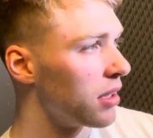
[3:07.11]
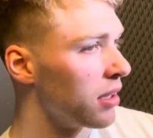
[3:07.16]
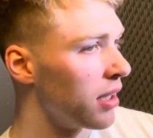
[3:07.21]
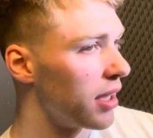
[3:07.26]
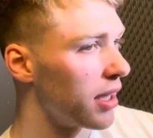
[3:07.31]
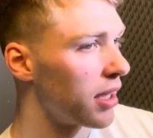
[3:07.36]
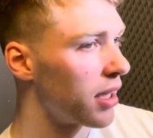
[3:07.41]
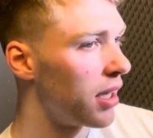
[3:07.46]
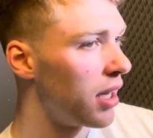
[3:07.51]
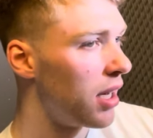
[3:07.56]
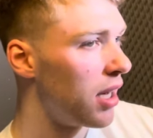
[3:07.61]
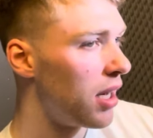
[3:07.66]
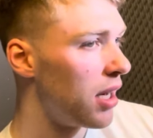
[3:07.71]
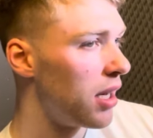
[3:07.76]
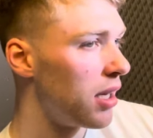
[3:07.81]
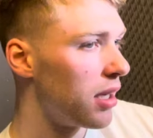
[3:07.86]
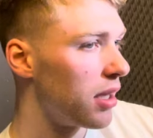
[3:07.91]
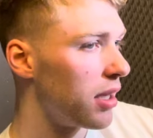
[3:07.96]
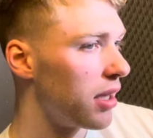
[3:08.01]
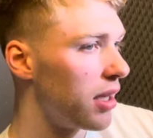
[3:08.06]
Like,
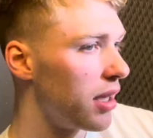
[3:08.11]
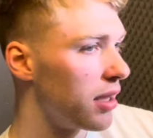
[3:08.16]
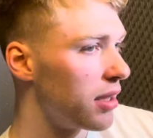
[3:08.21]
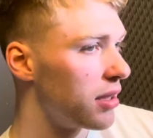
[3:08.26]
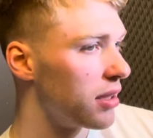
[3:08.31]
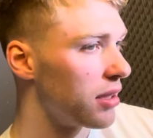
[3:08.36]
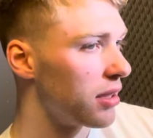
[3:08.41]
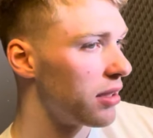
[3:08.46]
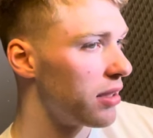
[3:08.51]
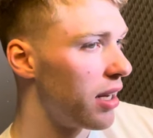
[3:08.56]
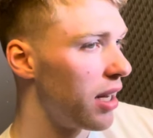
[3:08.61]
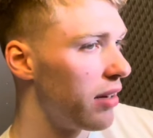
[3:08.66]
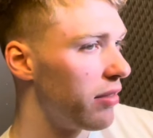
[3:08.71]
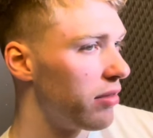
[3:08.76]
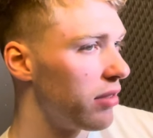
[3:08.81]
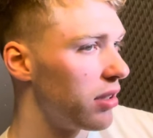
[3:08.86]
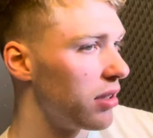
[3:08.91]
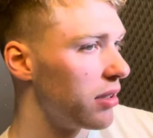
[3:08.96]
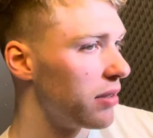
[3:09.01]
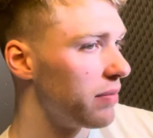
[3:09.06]
he had just
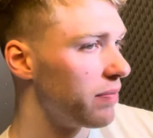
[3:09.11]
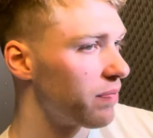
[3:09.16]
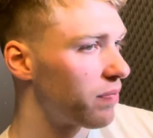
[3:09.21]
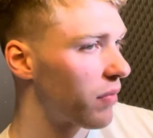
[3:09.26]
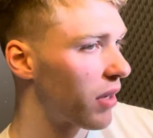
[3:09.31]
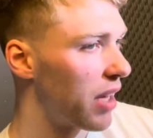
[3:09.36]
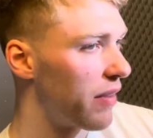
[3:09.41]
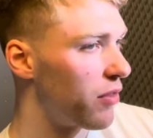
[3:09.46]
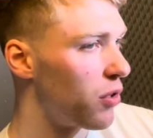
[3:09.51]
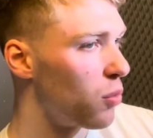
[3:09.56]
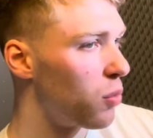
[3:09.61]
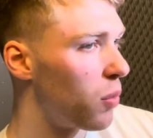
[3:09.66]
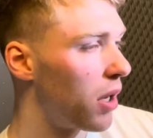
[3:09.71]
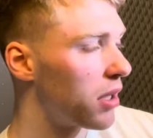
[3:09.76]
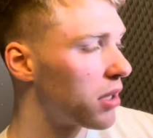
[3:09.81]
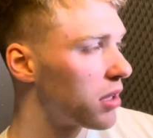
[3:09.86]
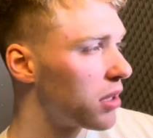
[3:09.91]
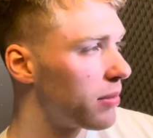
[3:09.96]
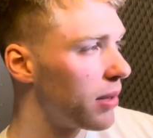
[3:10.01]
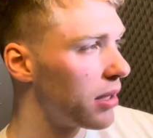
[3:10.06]
never, if you
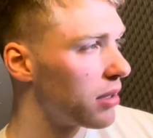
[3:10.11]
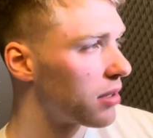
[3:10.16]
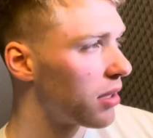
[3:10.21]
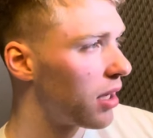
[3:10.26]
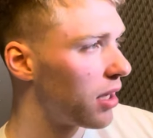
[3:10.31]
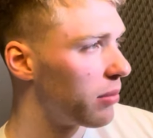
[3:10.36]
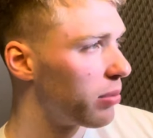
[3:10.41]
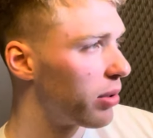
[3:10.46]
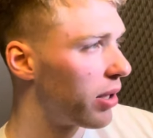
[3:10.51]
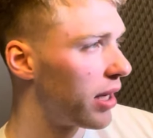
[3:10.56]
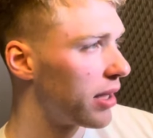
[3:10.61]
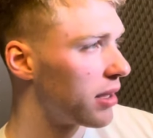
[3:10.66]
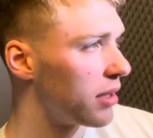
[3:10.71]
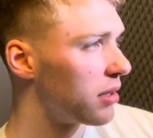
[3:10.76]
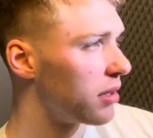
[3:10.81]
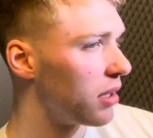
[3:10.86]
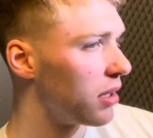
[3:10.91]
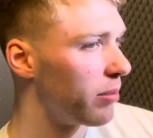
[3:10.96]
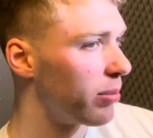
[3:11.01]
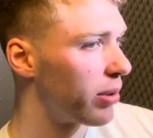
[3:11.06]
watched him outside of practice
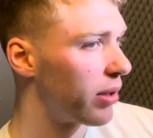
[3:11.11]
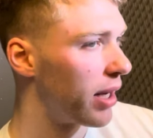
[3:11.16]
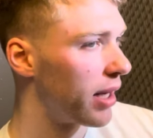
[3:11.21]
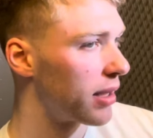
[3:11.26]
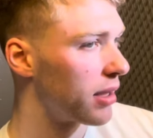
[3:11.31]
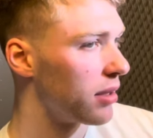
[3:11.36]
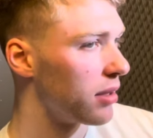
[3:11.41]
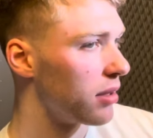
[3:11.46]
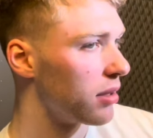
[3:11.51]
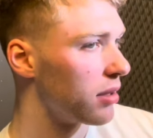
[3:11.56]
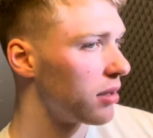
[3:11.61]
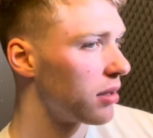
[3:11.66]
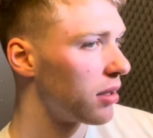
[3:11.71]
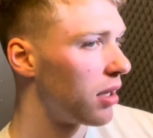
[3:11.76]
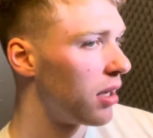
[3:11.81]
and in practice,